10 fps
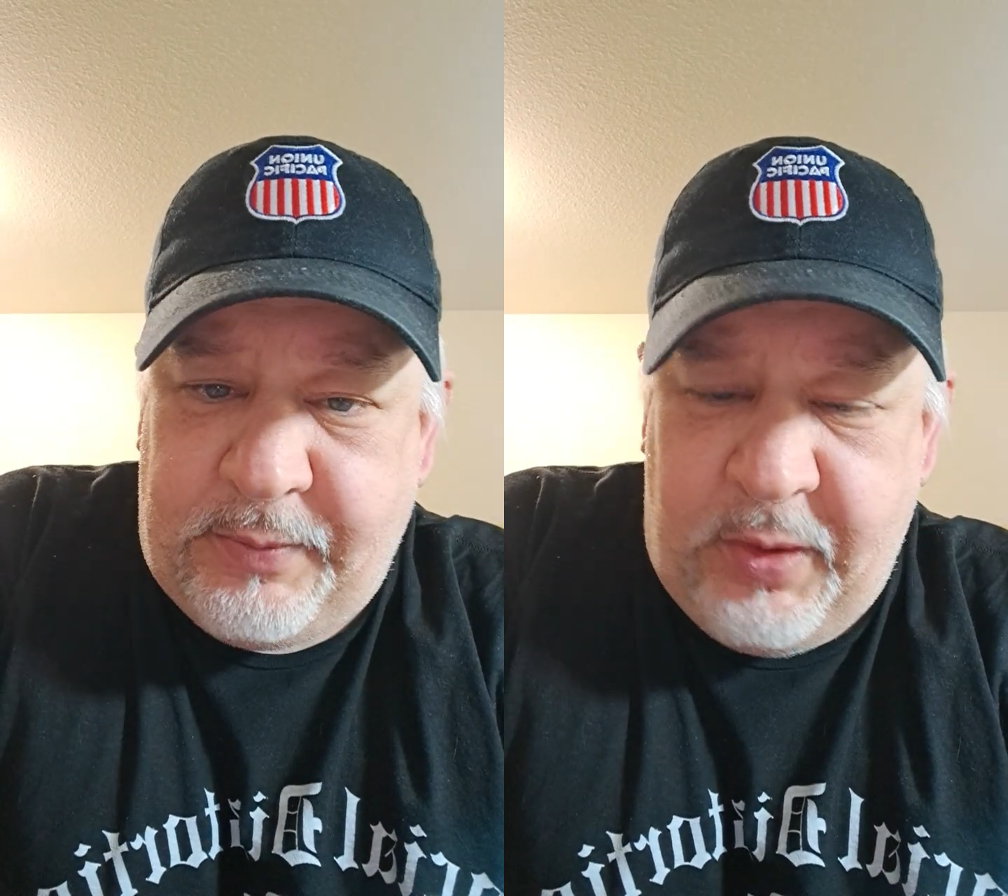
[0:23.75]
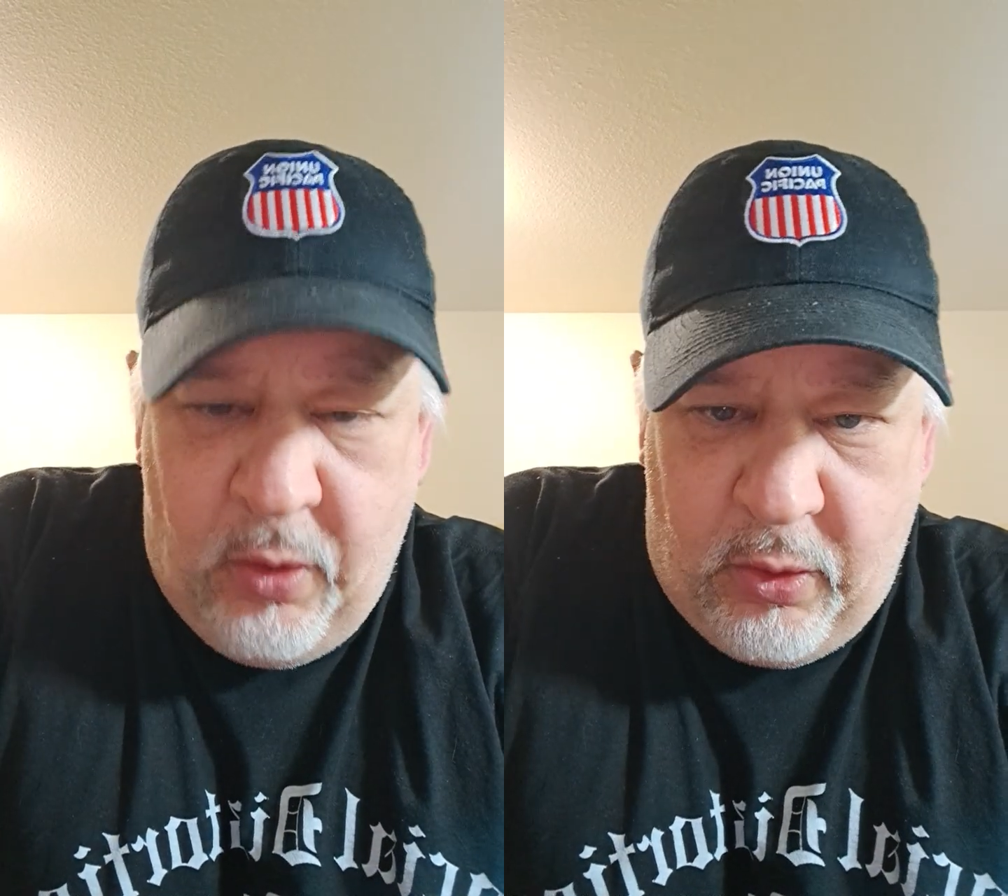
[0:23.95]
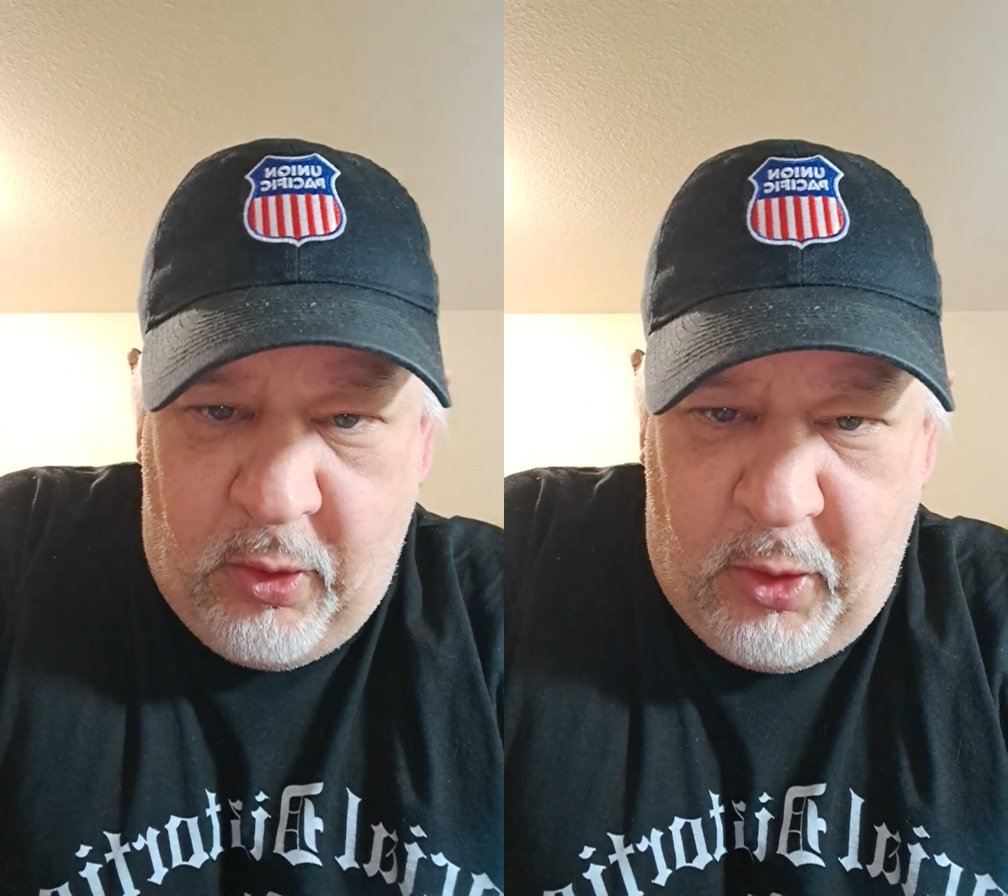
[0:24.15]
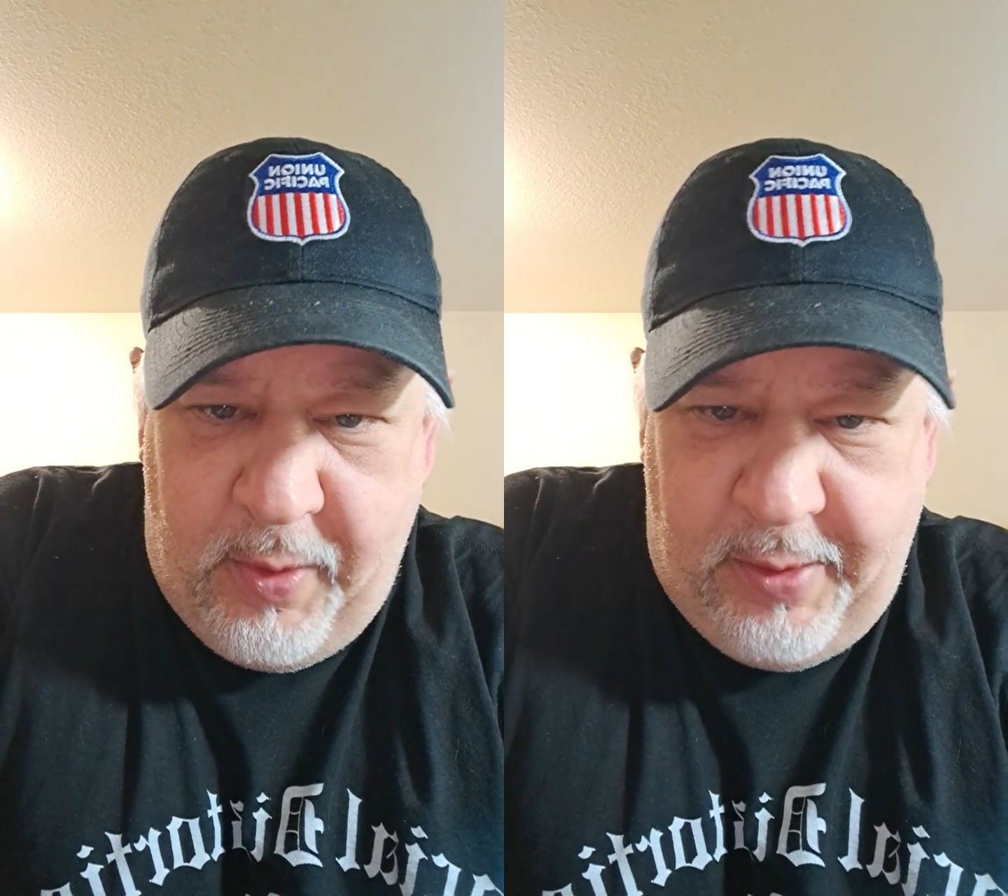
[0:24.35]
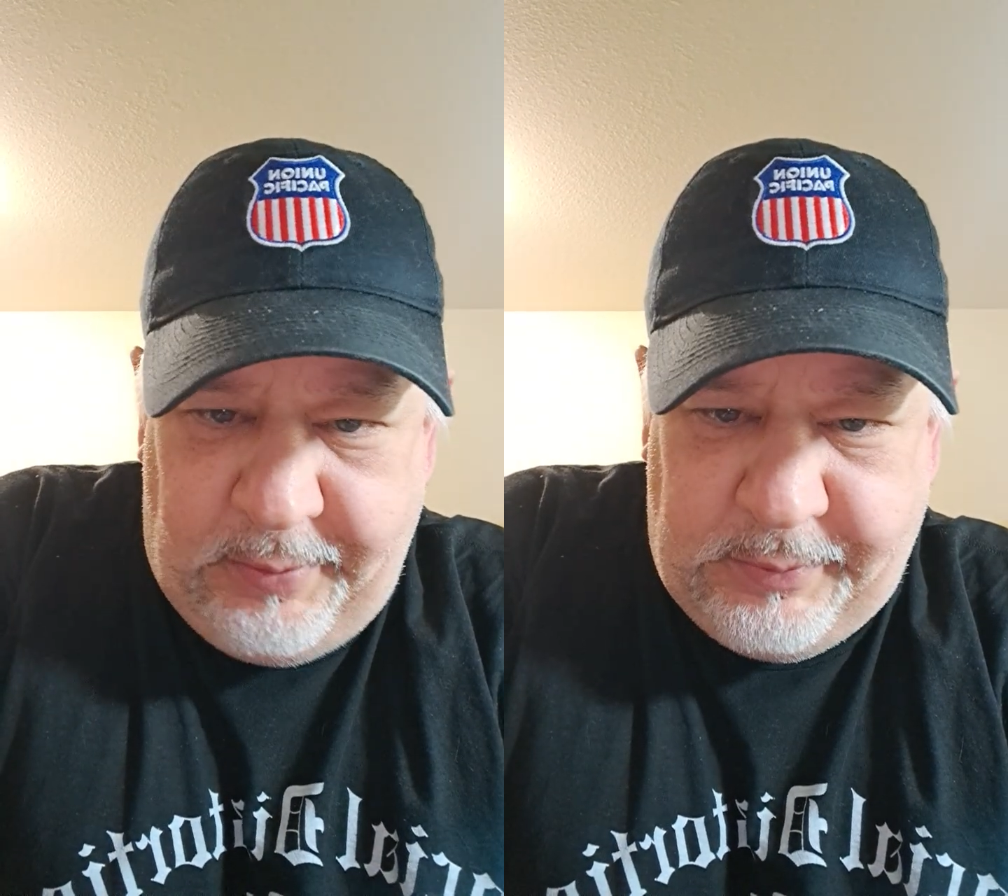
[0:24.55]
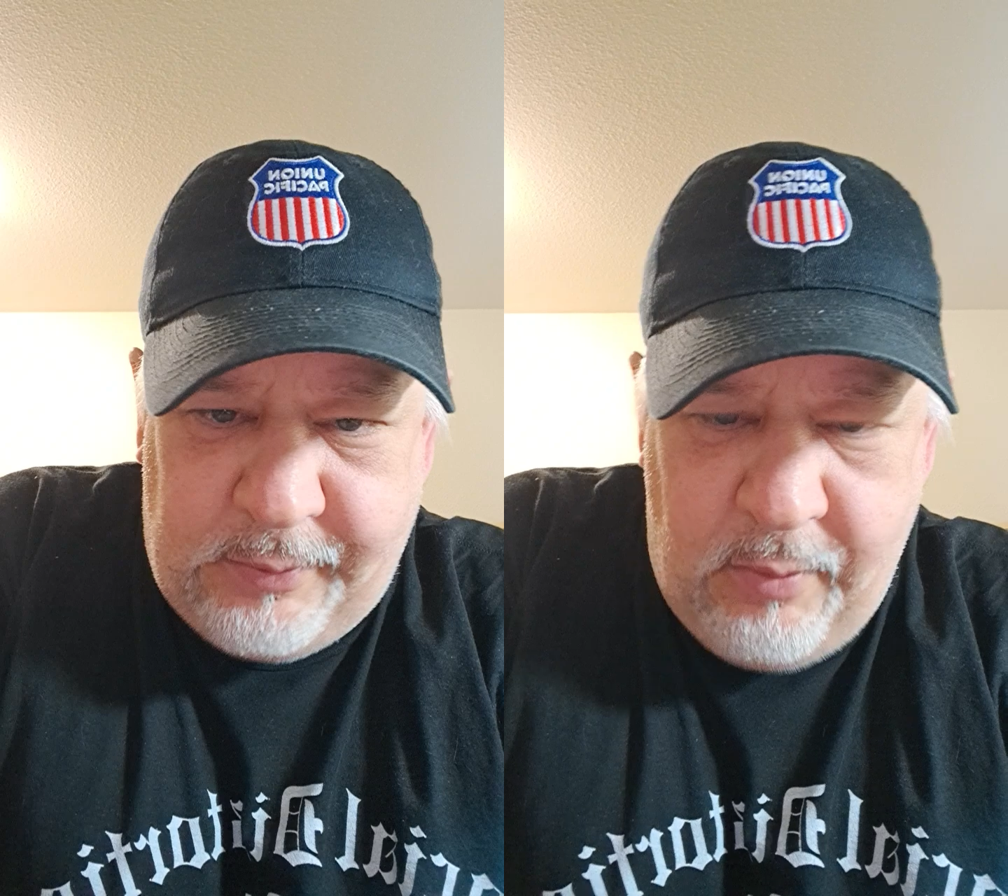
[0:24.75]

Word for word: in Oklahoma,